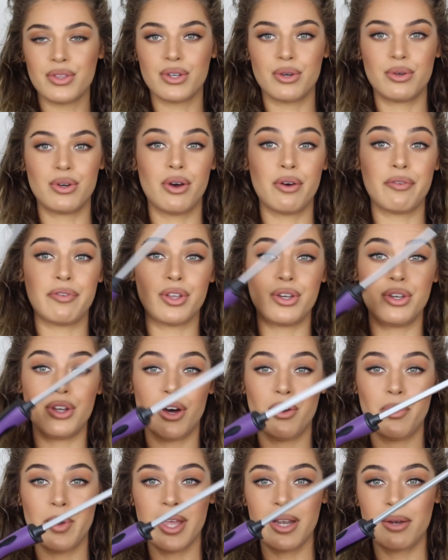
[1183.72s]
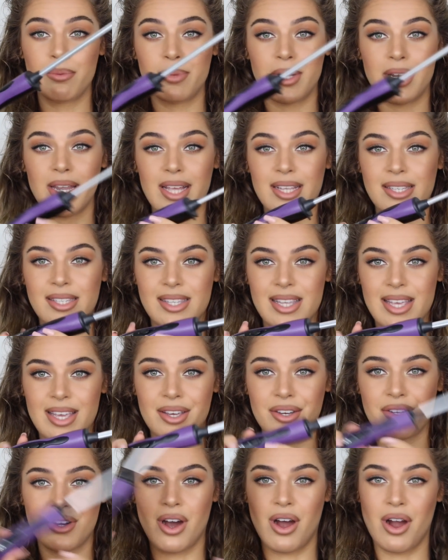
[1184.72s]
don't know if you know it but it's the
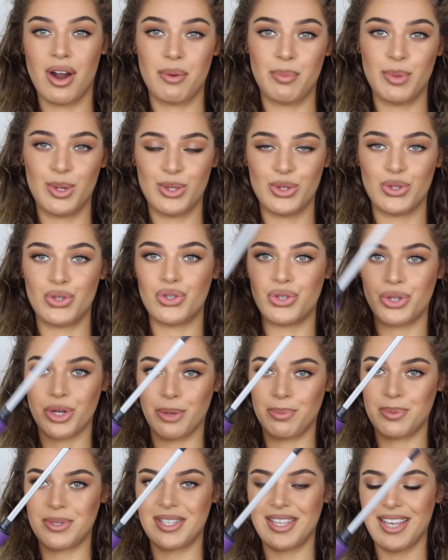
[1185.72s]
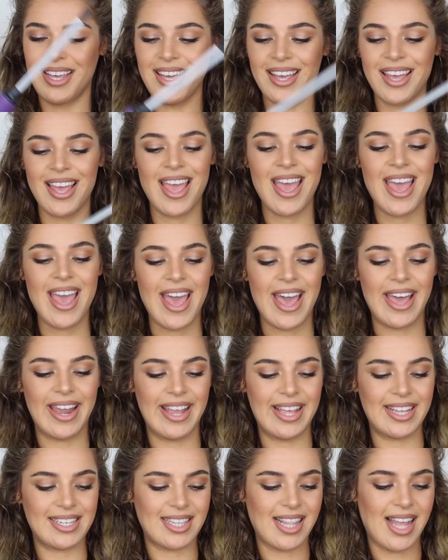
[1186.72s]
Carmen chopstick and
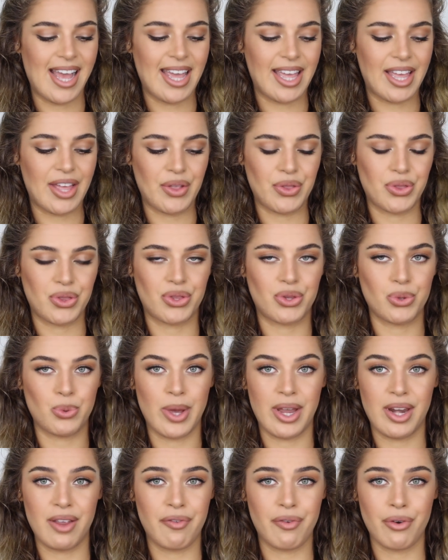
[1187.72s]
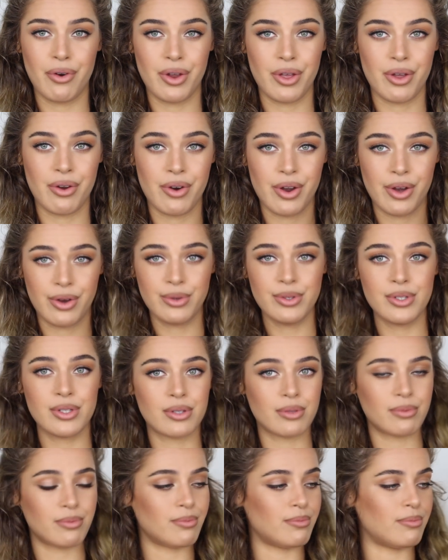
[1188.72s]
it's like 24
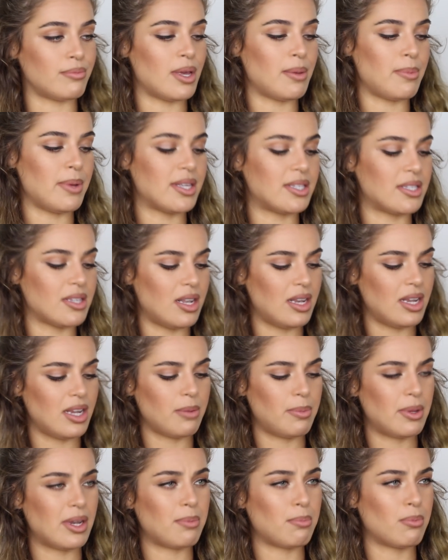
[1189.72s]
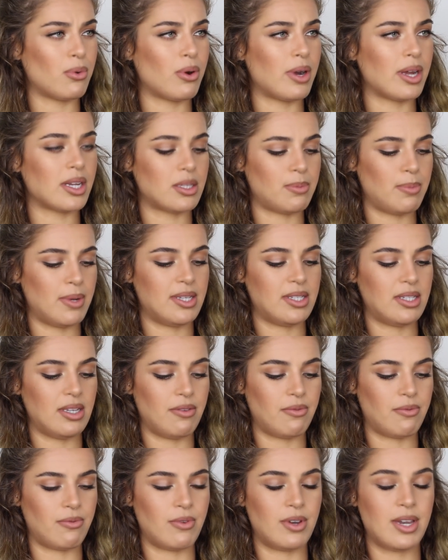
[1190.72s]
euros. Maybe it's a little bit more
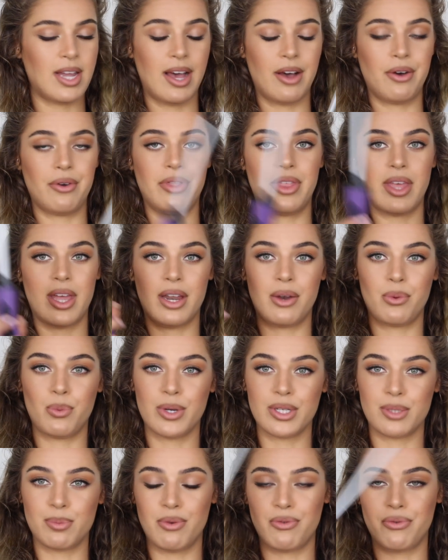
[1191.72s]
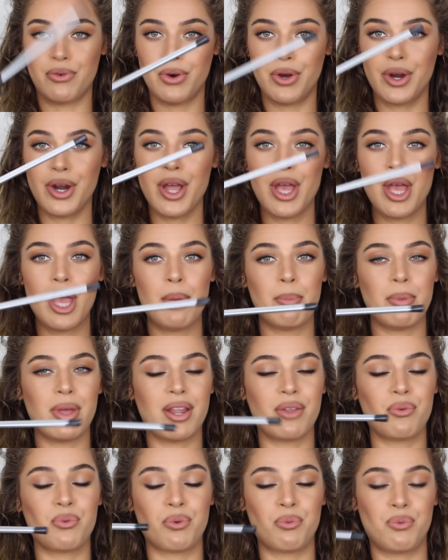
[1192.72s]
expensive now than it was before, but
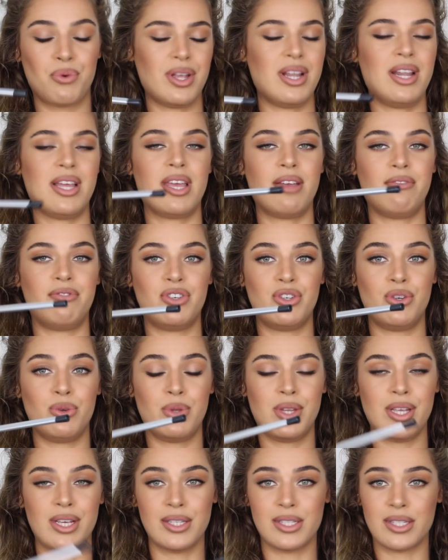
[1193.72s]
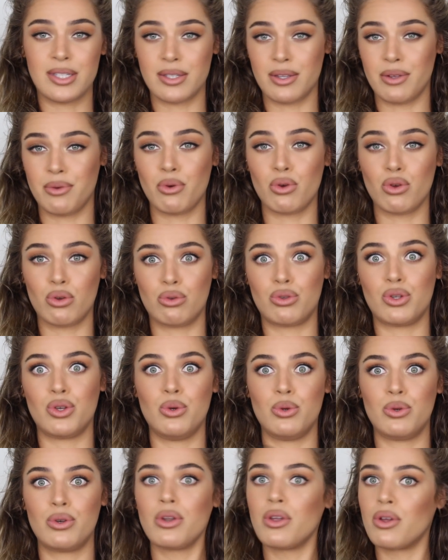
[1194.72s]
it really gives you these
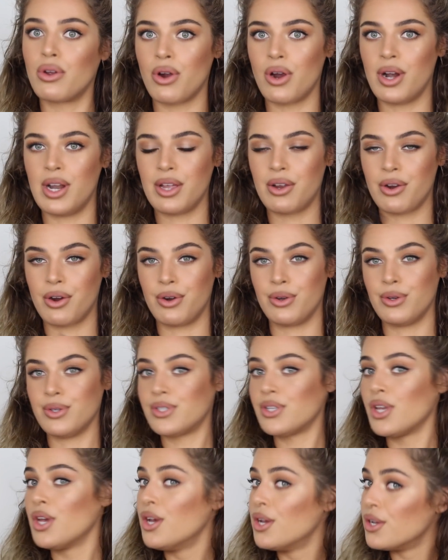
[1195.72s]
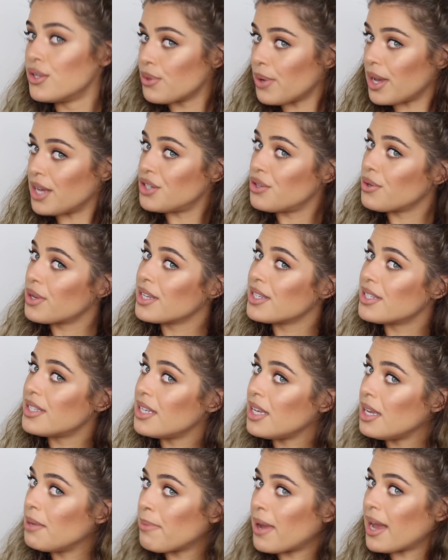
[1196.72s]
good curly curls. So as you can
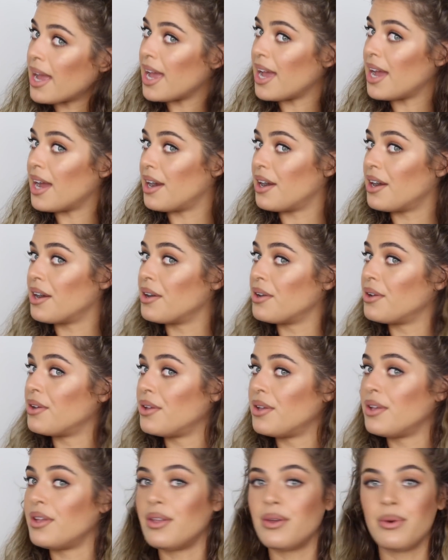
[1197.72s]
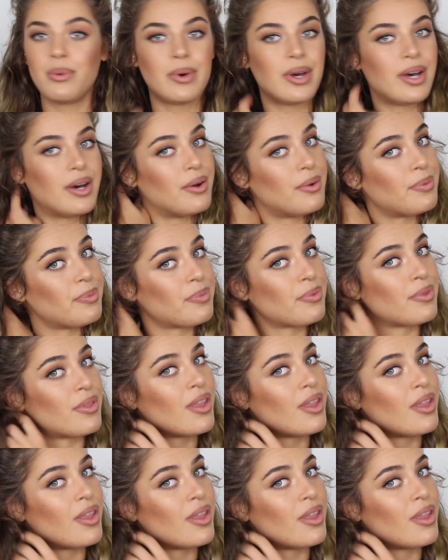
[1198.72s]
see, my hair, well,